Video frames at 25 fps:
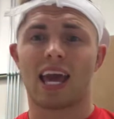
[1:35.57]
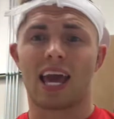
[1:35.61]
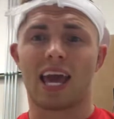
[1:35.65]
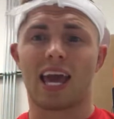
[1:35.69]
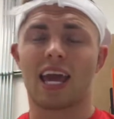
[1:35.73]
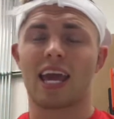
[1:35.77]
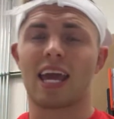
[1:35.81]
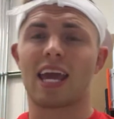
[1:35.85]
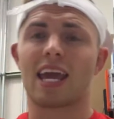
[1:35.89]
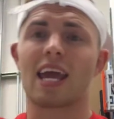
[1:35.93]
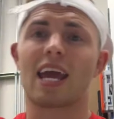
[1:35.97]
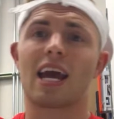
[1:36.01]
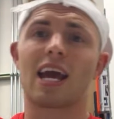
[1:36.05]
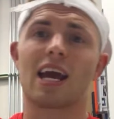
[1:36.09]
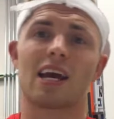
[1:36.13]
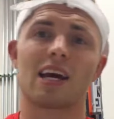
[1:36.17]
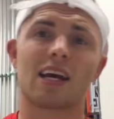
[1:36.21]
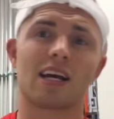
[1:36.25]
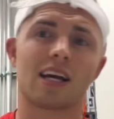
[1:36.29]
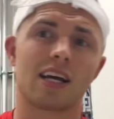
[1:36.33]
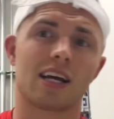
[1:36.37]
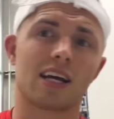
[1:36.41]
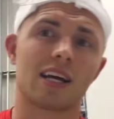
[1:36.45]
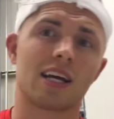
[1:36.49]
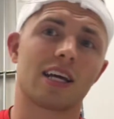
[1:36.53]
a
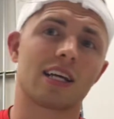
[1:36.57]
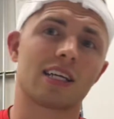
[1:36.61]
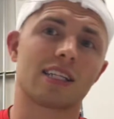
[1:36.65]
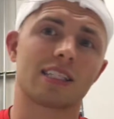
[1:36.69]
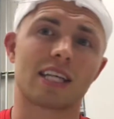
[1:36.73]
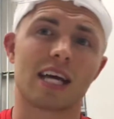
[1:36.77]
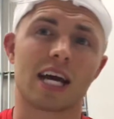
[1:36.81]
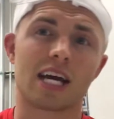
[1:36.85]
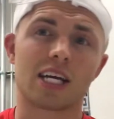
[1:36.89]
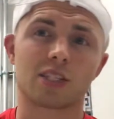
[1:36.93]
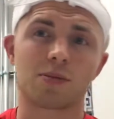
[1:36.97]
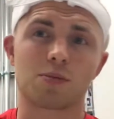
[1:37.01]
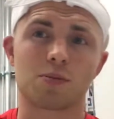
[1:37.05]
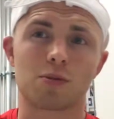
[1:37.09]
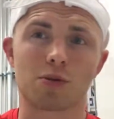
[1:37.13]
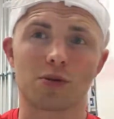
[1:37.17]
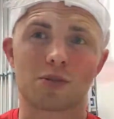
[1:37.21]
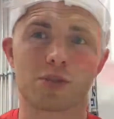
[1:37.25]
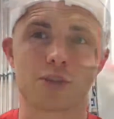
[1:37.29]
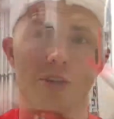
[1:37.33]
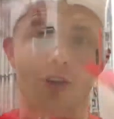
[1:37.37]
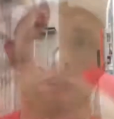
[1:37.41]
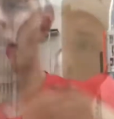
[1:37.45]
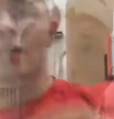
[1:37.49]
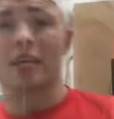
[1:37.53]
test
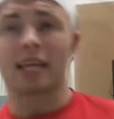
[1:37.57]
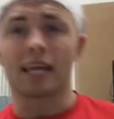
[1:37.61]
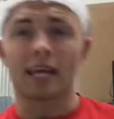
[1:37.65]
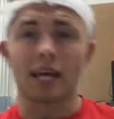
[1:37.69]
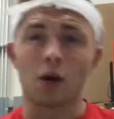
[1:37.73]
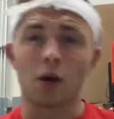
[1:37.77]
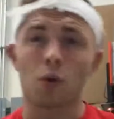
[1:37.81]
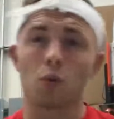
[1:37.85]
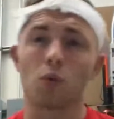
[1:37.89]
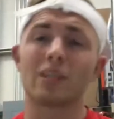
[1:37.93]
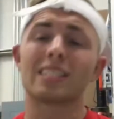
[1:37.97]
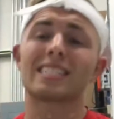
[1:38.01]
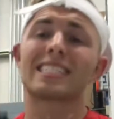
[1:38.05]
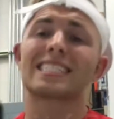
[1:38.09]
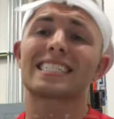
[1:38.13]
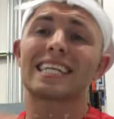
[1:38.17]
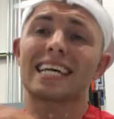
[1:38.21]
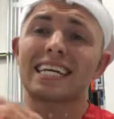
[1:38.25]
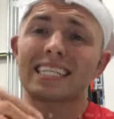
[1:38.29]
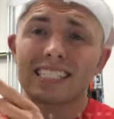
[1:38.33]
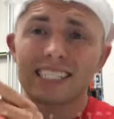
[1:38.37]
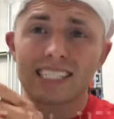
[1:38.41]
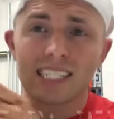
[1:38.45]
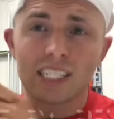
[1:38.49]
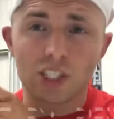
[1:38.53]
booster, and what
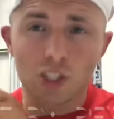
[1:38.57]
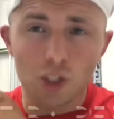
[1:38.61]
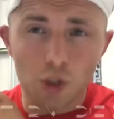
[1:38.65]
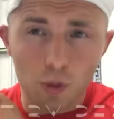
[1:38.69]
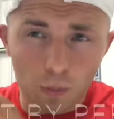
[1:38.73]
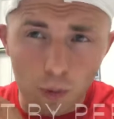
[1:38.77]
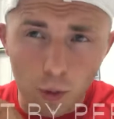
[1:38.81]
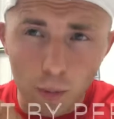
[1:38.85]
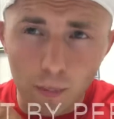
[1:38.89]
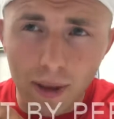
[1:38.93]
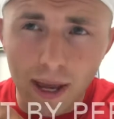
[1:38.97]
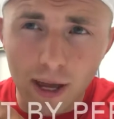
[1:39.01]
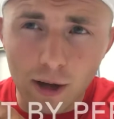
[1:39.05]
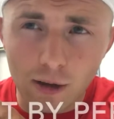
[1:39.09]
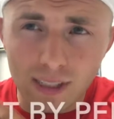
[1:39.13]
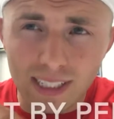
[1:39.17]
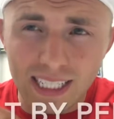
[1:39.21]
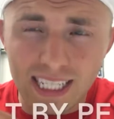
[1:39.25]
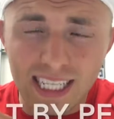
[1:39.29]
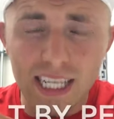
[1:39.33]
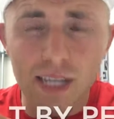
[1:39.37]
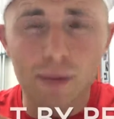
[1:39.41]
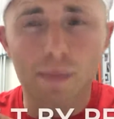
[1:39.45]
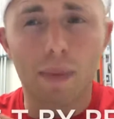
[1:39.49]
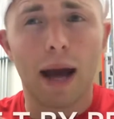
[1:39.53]
sets the Super Male
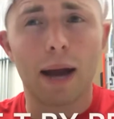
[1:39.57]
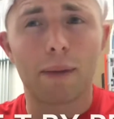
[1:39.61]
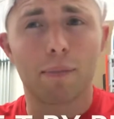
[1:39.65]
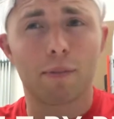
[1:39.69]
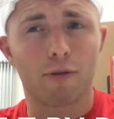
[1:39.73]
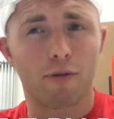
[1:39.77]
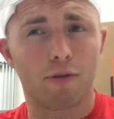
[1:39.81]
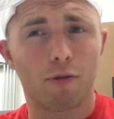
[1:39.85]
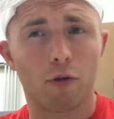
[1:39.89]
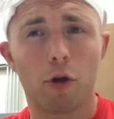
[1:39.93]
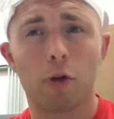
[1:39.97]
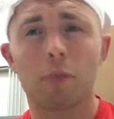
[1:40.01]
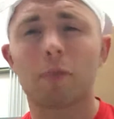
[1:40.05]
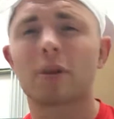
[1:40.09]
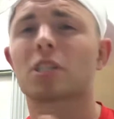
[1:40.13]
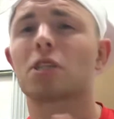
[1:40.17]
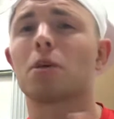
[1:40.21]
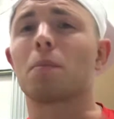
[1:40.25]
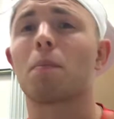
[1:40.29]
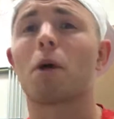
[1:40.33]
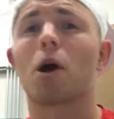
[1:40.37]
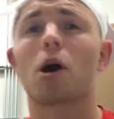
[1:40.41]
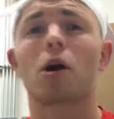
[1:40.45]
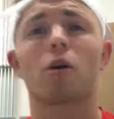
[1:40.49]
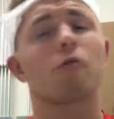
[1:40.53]
T by Performix
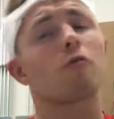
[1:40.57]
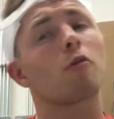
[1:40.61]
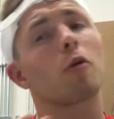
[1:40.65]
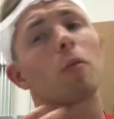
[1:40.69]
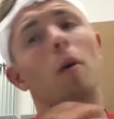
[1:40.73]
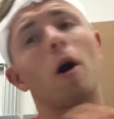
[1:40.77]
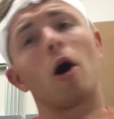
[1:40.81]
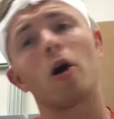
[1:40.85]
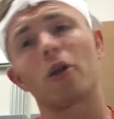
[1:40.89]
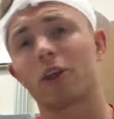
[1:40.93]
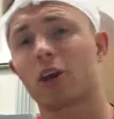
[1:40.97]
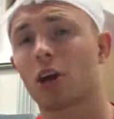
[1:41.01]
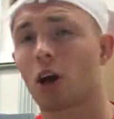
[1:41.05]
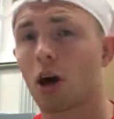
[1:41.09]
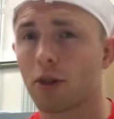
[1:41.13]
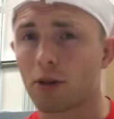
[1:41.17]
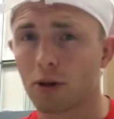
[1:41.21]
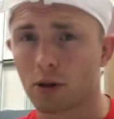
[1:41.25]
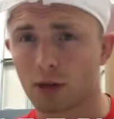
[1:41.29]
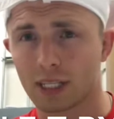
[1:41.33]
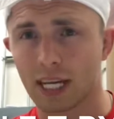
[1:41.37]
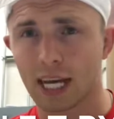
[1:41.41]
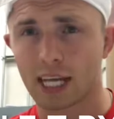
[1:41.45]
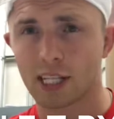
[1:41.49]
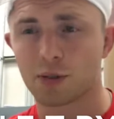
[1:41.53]
apart from all the
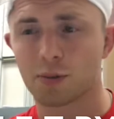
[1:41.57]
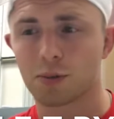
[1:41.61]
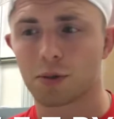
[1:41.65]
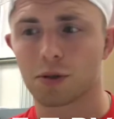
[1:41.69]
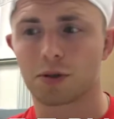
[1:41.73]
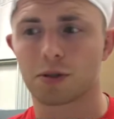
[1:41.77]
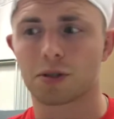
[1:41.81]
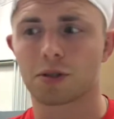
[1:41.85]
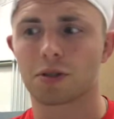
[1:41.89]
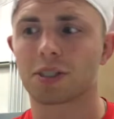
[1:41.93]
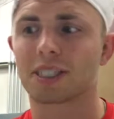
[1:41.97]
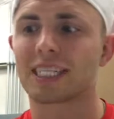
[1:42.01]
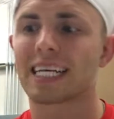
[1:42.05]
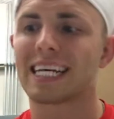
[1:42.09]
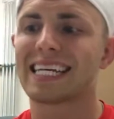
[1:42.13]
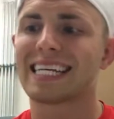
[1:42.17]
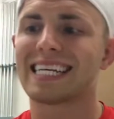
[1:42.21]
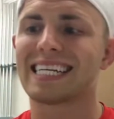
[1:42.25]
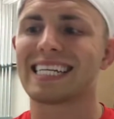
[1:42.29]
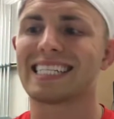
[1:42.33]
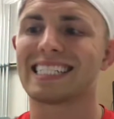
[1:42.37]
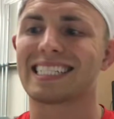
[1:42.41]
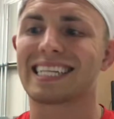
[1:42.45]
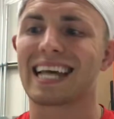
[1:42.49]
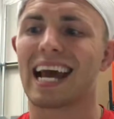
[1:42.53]
other test boosters
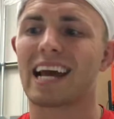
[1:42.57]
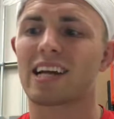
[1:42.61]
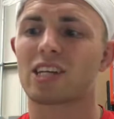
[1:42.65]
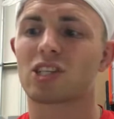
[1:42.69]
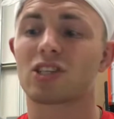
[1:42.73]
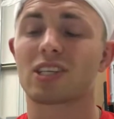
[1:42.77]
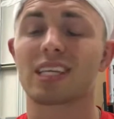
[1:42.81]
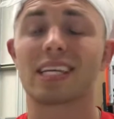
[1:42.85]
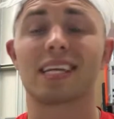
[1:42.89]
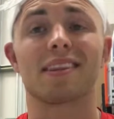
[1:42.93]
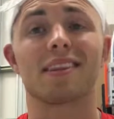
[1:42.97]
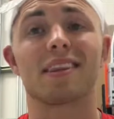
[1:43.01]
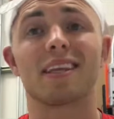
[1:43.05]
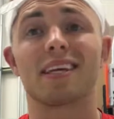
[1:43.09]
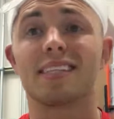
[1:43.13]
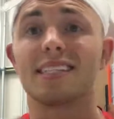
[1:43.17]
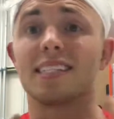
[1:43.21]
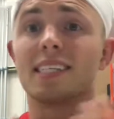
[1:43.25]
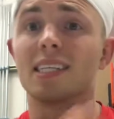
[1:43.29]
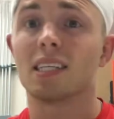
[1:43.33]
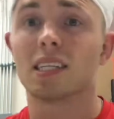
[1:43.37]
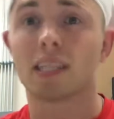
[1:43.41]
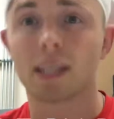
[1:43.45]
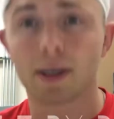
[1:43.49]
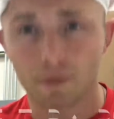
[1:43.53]
is actually the
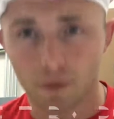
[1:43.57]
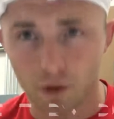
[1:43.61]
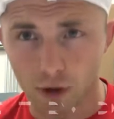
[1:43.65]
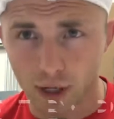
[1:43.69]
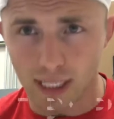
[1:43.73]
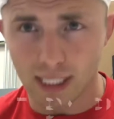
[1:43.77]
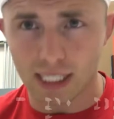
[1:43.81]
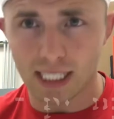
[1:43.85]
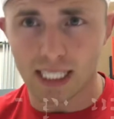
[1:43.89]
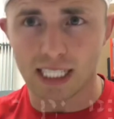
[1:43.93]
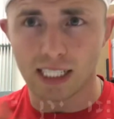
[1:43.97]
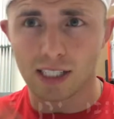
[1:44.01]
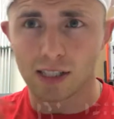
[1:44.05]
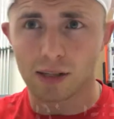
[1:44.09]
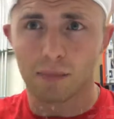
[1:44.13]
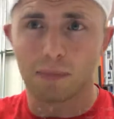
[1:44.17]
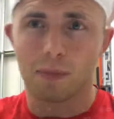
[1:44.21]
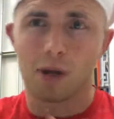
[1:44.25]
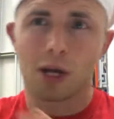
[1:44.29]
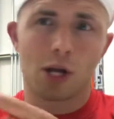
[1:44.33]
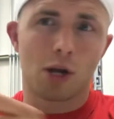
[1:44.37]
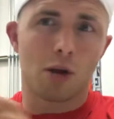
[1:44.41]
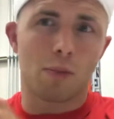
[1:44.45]
delivering system.